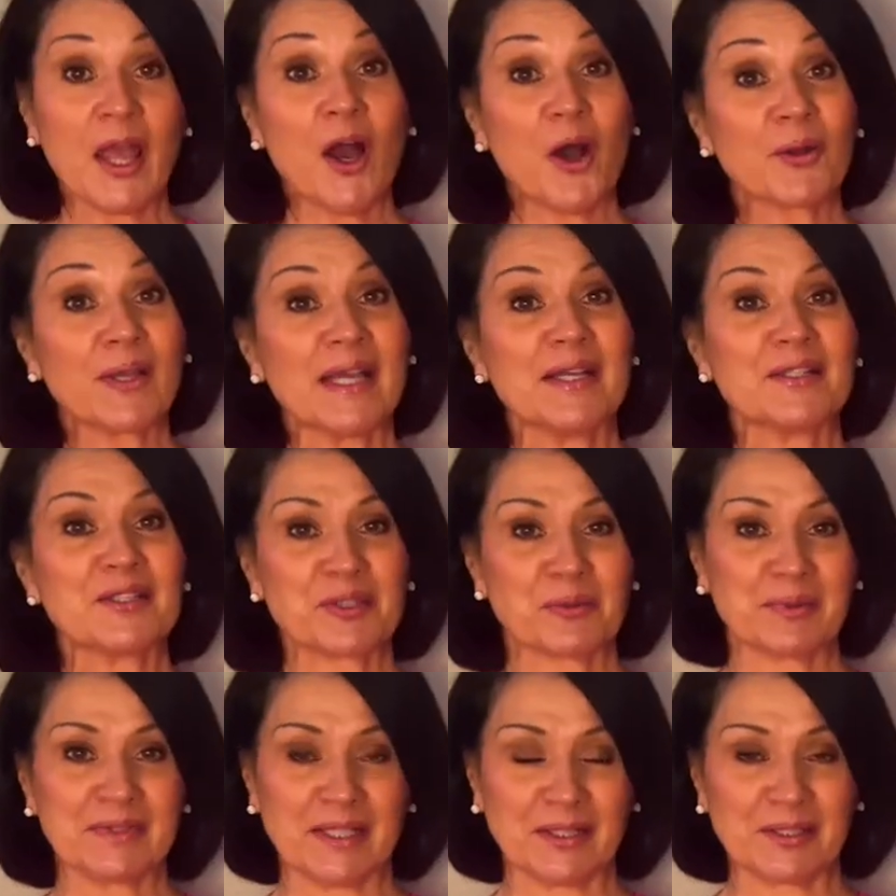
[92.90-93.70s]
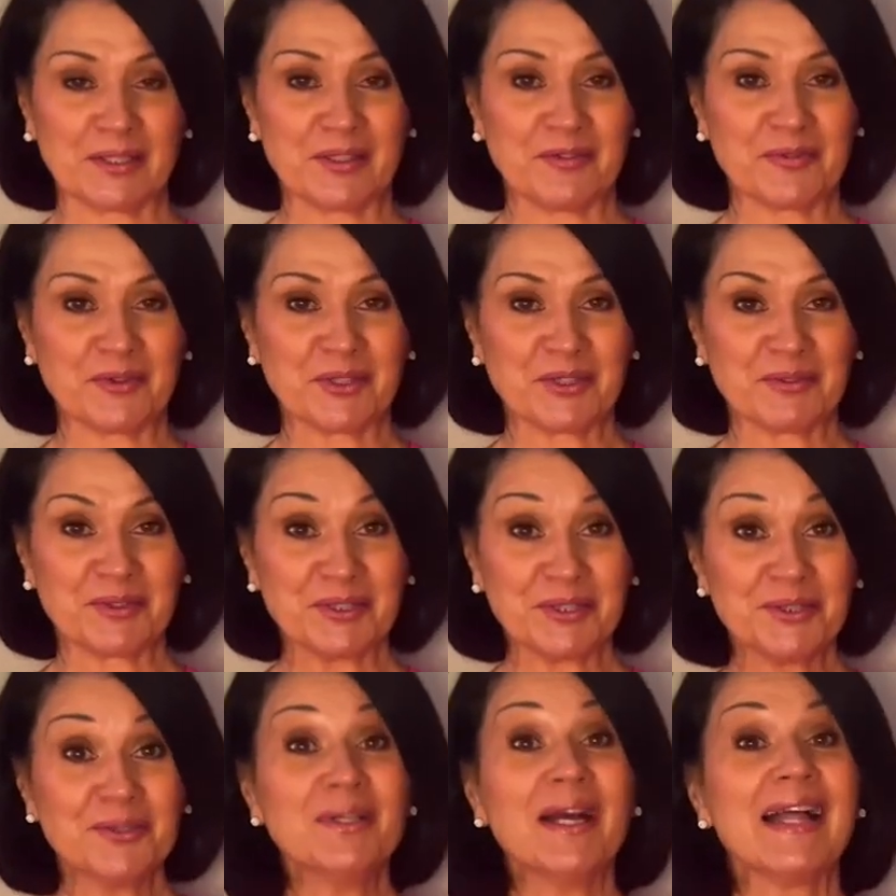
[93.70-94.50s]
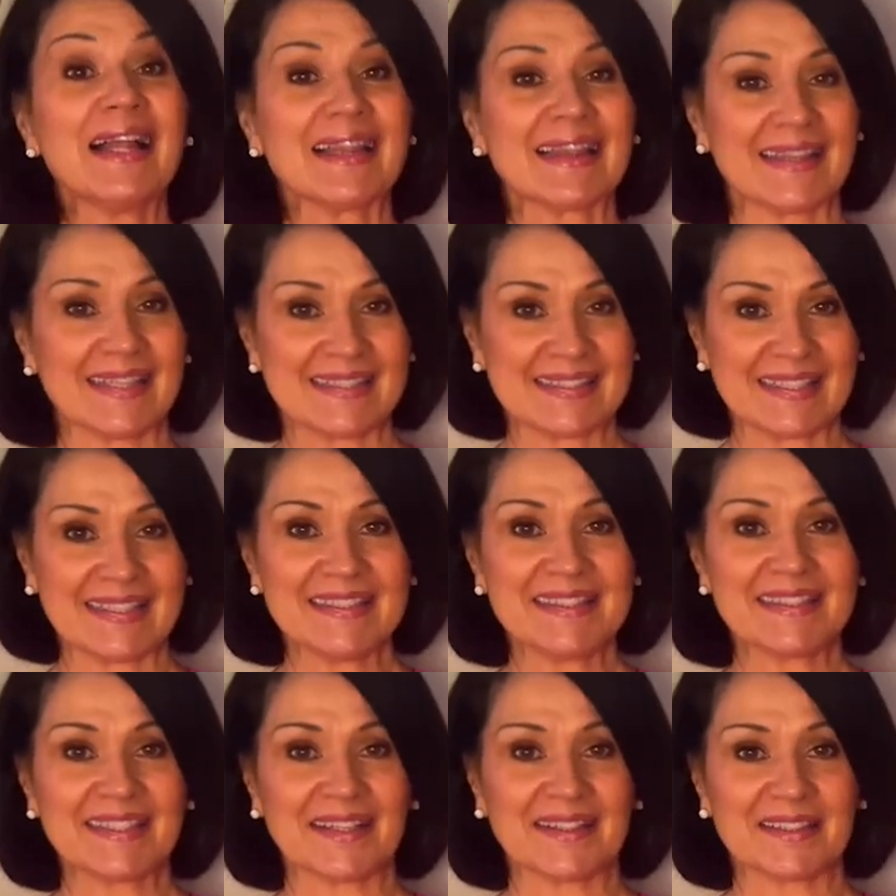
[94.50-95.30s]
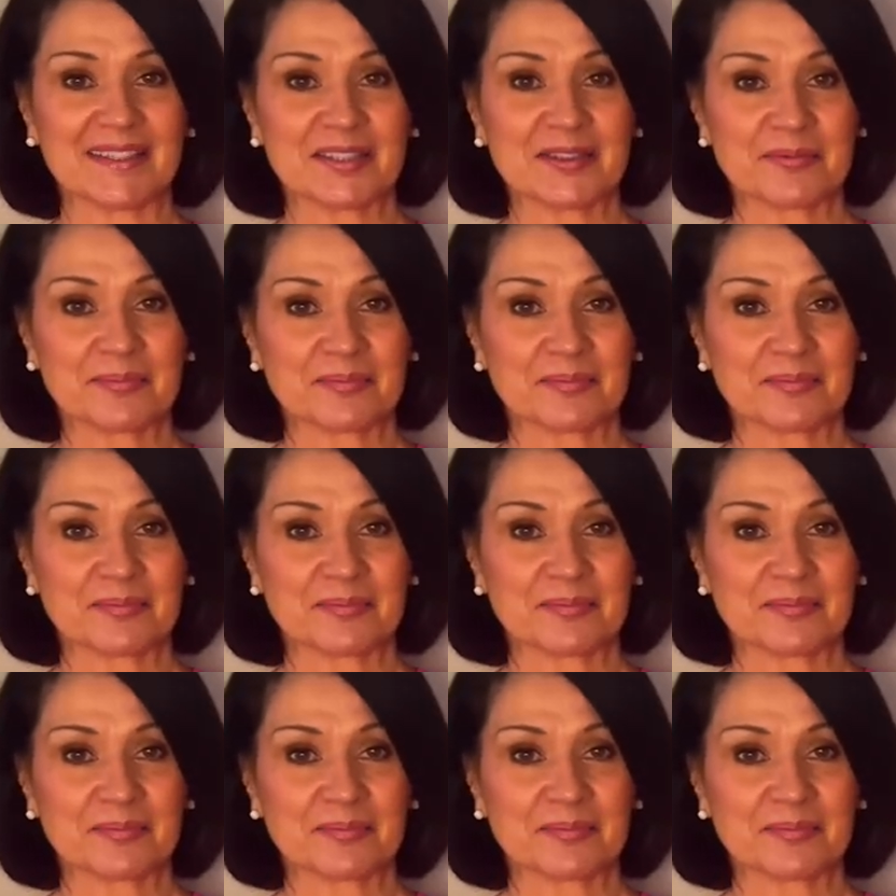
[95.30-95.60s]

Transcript: Okay, so without any further ado, let's get started.